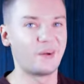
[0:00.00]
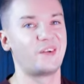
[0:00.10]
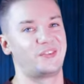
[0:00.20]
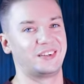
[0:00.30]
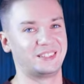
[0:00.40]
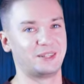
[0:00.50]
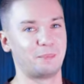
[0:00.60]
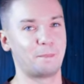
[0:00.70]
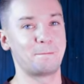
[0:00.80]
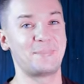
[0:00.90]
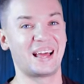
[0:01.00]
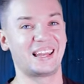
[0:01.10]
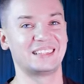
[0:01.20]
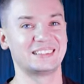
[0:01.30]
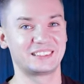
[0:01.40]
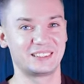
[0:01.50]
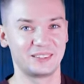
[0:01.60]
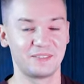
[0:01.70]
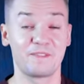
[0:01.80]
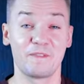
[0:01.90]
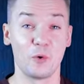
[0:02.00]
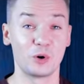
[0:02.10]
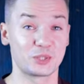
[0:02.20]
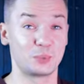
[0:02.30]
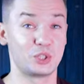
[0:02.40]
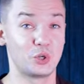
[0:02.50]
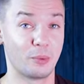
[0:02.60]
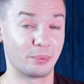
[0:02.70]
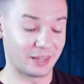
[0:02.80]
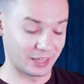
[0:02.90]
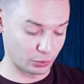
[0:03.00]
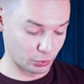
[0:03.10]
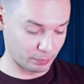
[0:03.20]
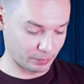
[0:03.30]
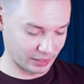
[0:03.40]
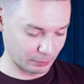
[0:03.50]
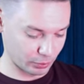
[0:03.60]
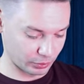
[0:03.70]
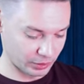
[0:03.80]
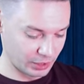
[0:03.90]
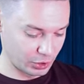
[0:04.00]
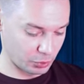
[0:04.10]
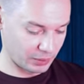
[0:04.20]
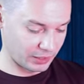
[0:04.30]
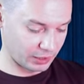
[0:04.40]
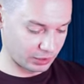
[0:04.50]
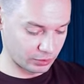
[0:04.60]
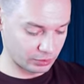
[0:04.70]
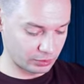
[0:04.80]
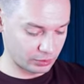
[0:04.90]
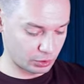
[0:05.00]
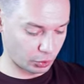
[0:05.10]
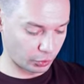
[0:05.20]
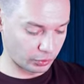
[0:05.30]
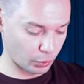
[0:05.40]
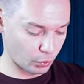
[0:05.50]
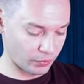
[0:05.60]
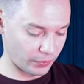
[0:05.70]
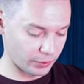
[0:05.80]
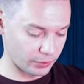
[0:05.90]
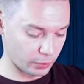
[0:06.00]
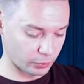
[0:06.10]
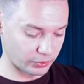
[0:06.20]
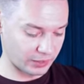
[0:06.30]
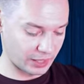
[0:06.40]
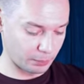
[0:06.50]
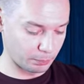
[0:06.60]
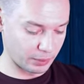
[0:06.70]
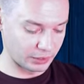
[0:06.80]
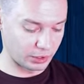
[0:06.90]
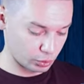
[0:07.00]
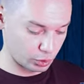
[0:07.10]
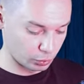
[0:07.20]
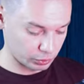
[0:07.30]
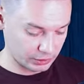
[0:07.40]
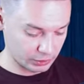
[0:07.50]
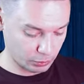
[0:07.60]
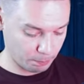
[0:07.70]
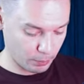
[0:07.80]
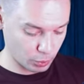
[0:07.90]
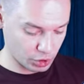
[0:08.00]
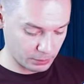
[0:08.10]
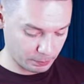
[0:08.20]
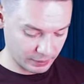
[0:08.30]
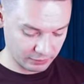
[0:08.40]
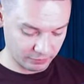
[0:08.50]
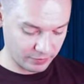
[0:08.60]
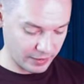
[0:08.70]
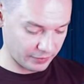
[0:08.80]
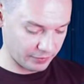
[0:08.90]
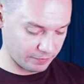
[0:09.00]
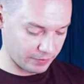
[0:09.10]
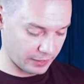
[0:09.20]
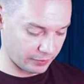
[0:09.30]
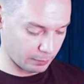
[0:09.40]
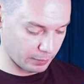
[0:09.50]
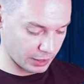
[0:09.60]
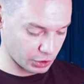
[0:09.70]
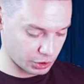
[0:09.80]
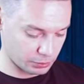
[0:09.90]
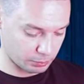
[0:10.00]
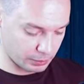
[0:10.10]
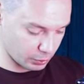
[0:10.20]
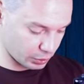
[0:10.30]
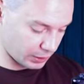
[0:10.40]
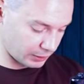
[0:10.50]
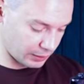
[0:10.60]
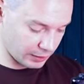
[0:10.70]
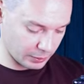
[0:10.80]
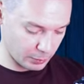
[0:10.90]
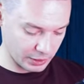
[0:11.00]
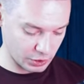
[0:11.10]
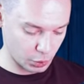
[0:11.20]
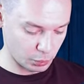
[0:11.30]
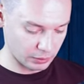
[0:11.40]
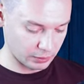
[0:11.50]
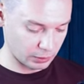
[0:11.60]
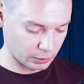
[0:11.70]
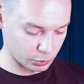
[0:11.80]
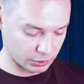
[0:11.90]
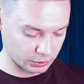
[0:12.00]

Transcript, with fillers: perfect, balanced force which you apply to a pen mod to make it uh, turn over your thumb but you don't need to push the pen very very much because otherwise you will lose